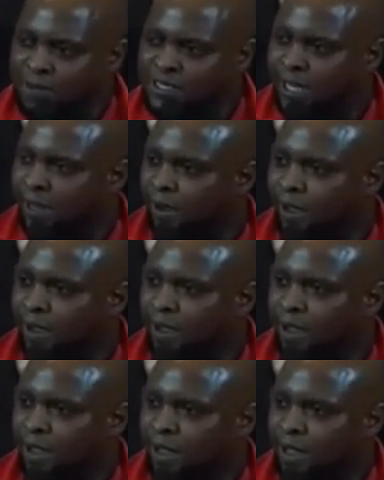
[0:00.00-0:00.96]
are
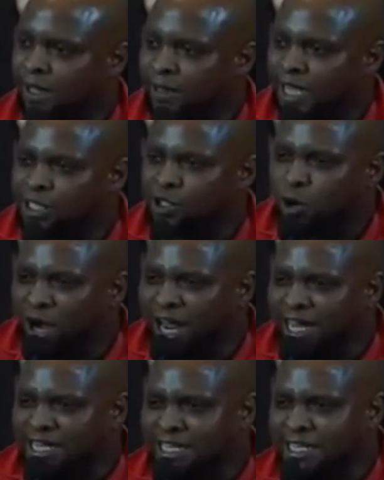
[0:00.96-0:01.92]
collapsing. The
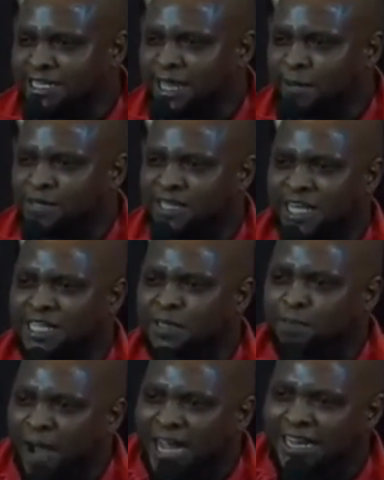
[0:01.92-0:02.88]
schooling systems,
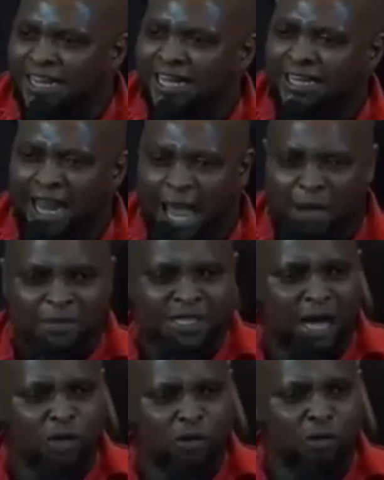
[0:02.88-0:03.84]
despite the
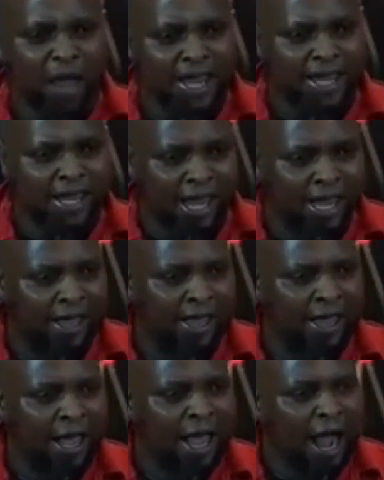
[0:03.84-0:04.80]
claims that you make
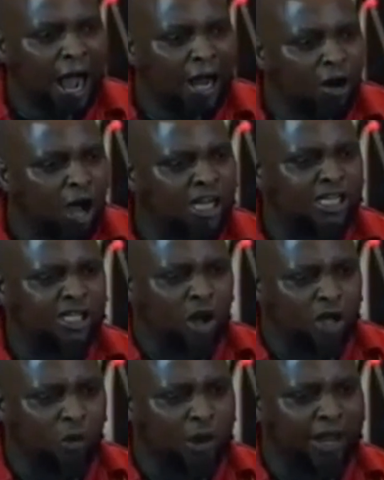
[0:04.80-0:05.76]
here,
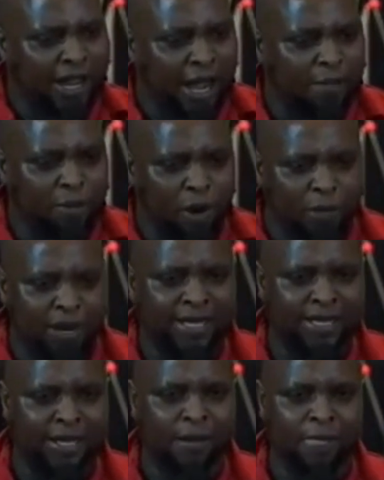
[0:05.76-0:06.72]
it's not working
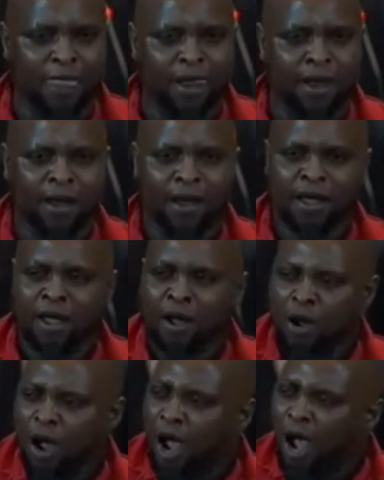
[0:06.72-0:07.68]
appropriately.
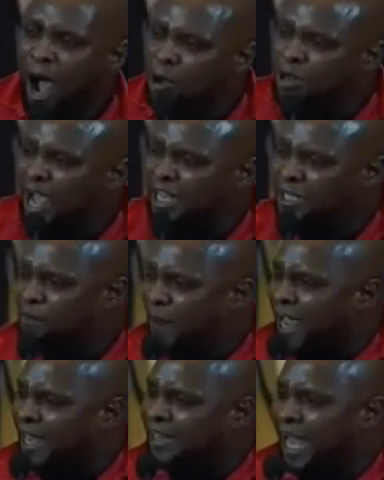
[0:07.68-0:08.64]
How do you
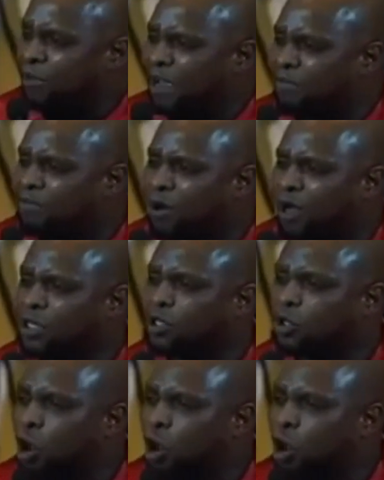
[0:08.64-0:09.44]
explain that you have